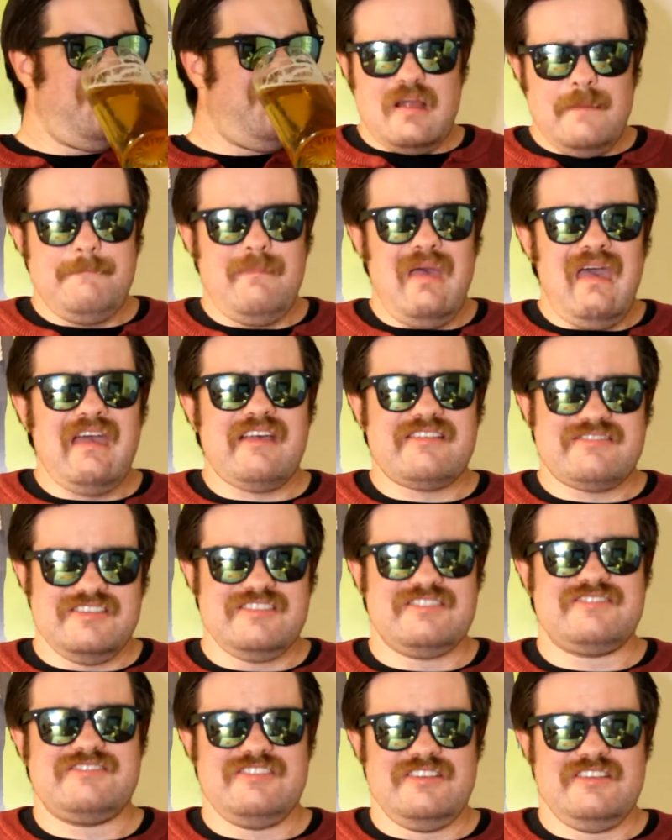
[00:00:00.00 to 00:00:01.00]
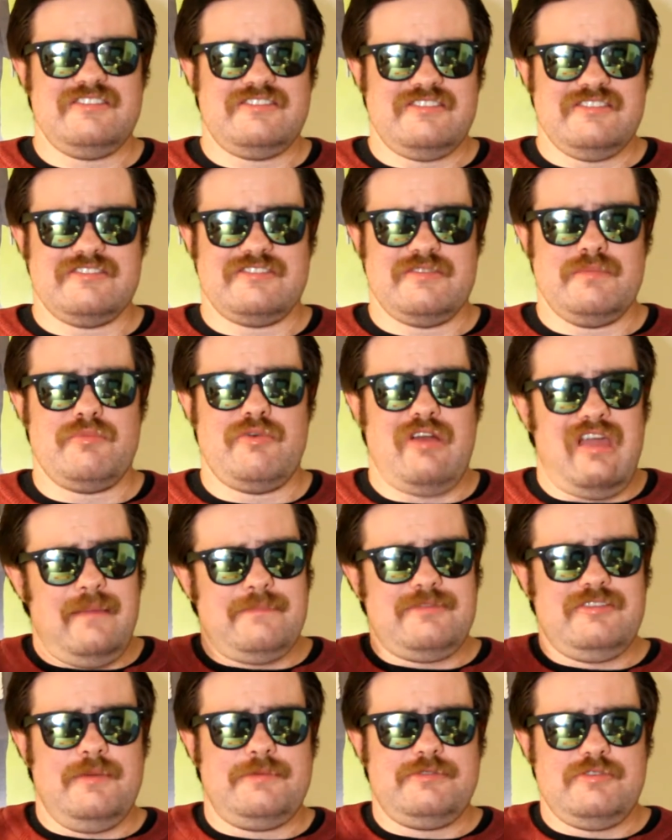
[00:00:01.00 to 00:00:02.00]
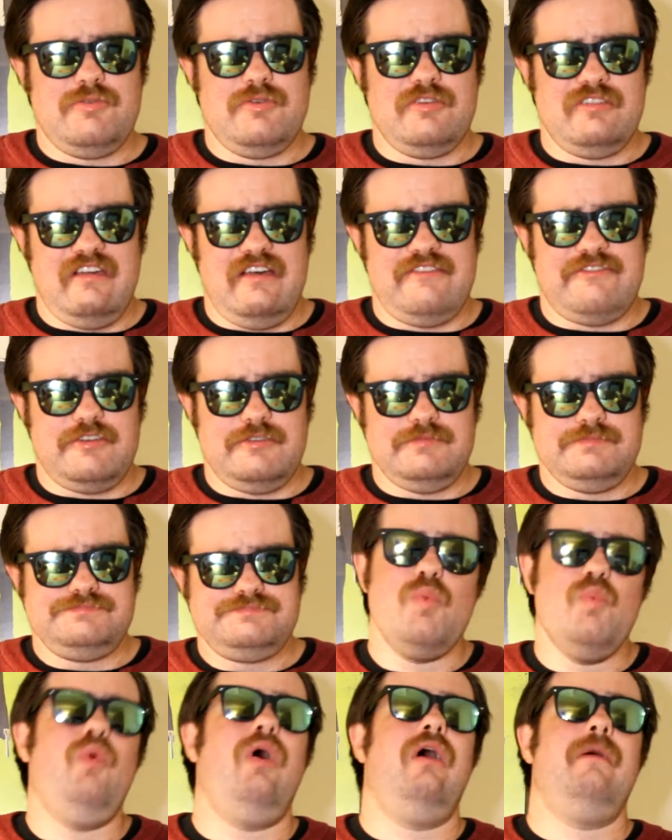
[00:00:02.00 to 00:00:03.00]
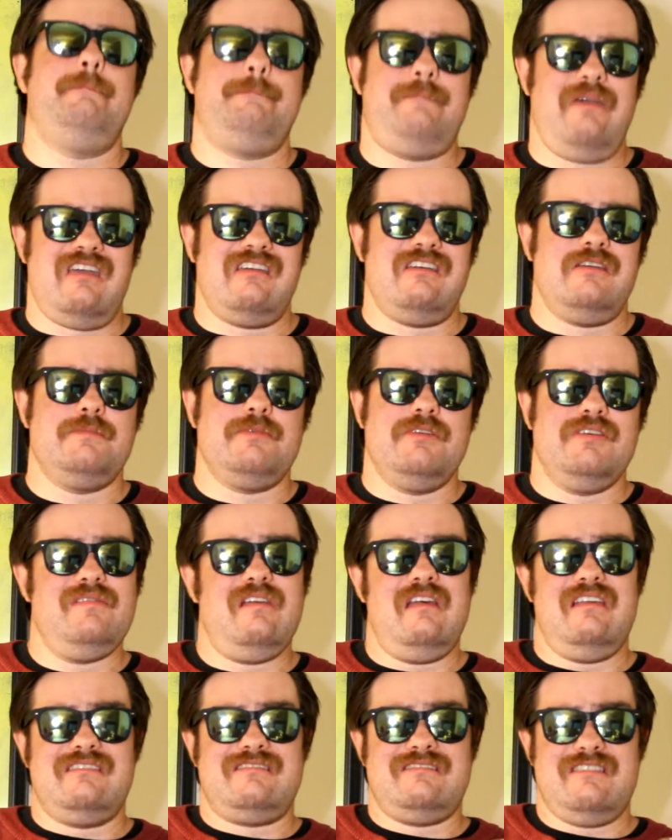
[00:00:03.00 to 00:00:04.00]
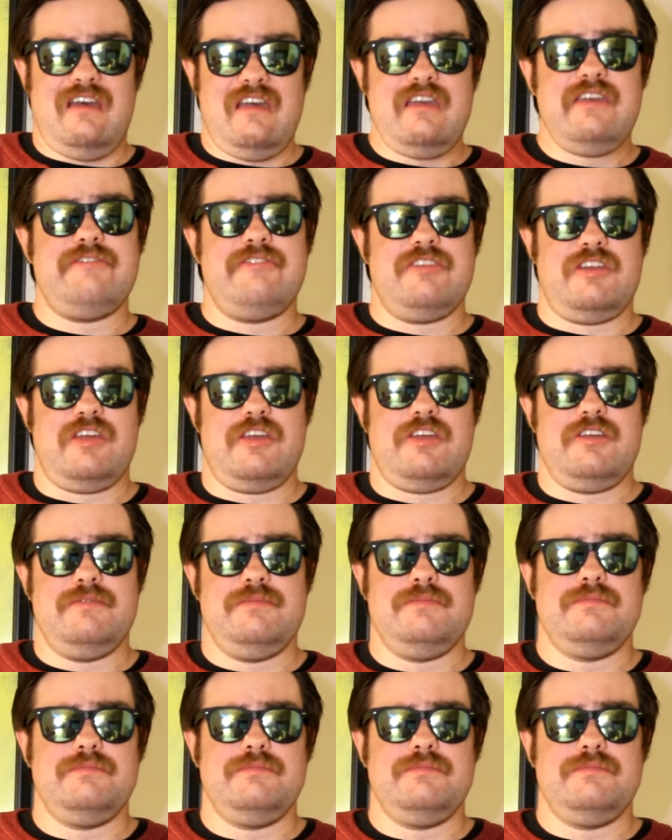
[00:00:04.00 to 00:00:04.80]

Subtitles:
Max's cynicism ramped up to 11, while Babe is naivety